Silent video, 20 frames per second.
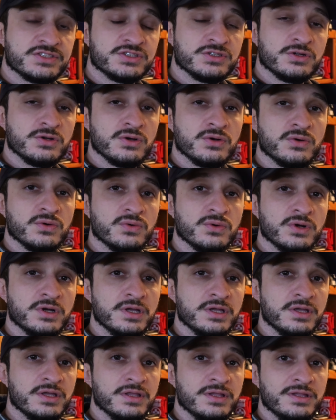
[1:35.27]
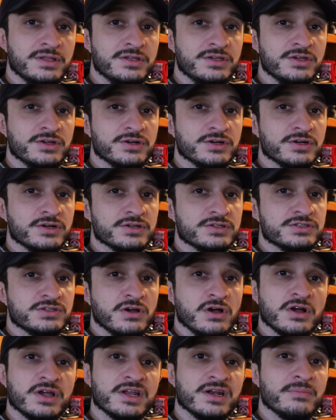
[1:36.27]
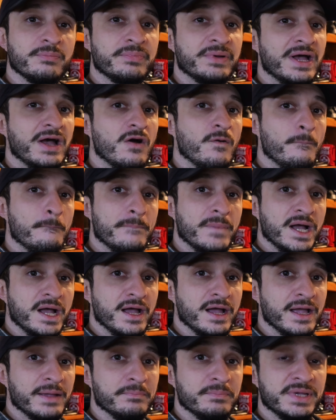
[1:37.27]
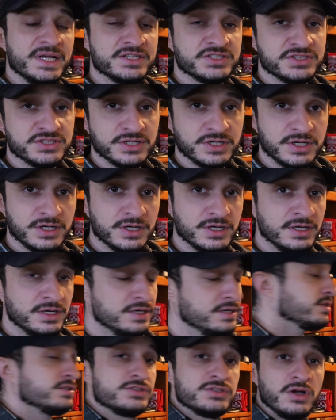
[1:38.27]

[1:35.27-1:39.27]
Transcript: So you're talking about my mixer,